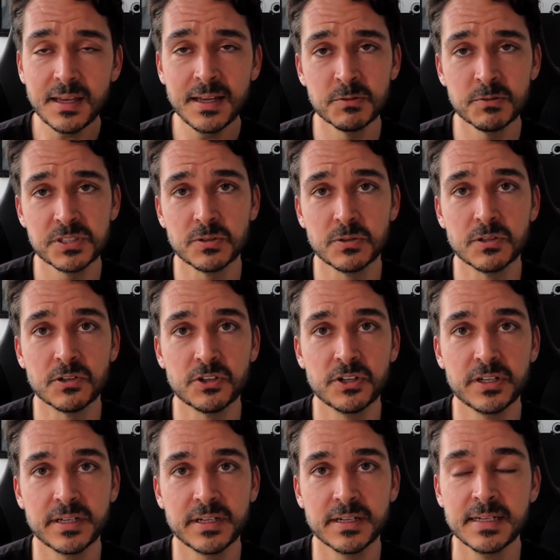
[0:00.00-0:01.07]
I was still
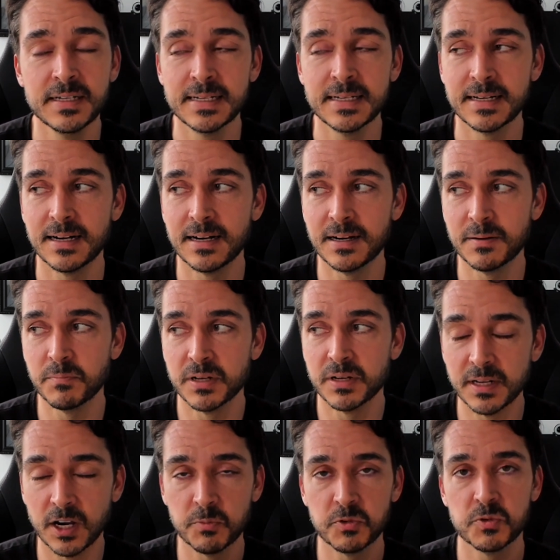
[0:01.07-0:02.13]
learning, but it
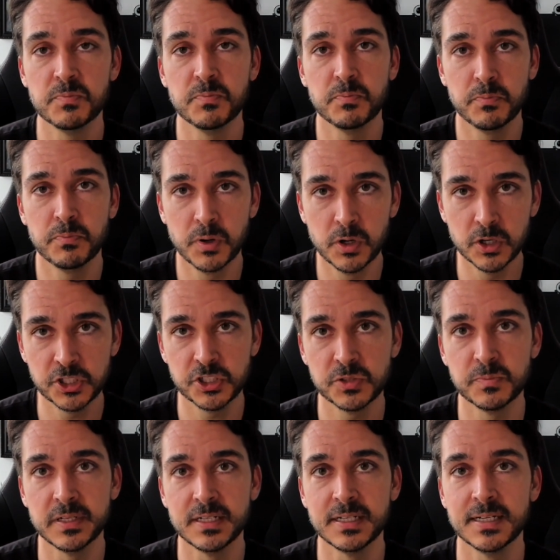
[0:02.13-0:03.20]
helped push
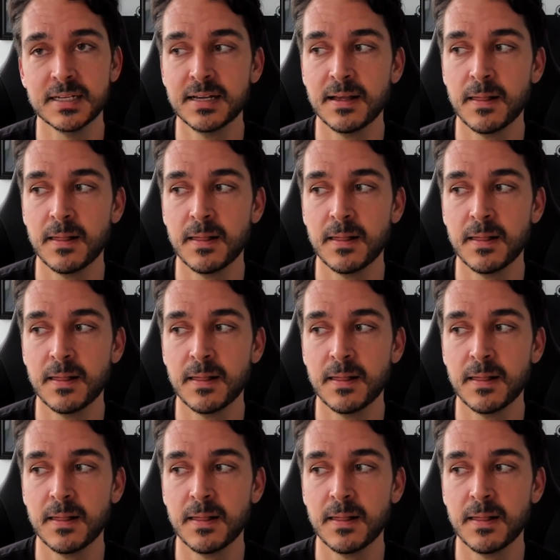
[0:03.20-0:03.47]
me